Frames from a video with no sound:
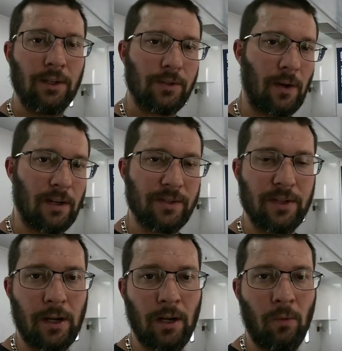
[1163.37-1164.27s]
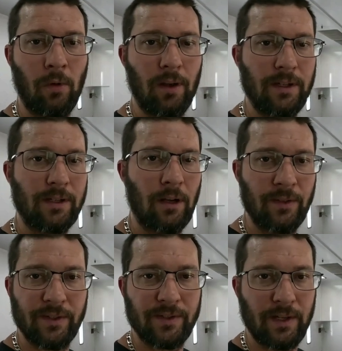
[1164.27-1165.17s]
so I can stick it on one of these
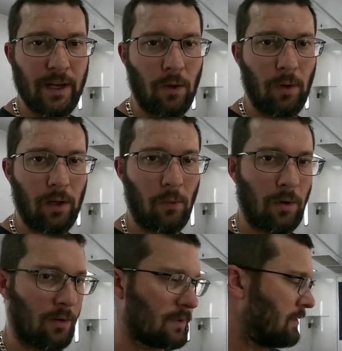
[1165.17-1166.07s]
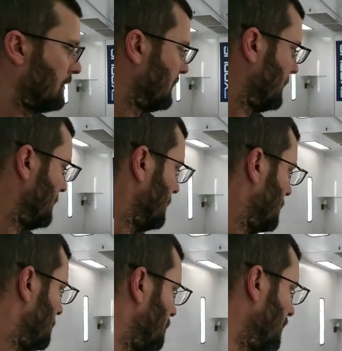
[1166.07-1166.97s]
guns and see how well it works.
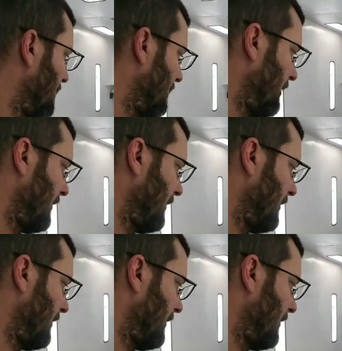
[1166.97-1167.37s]
But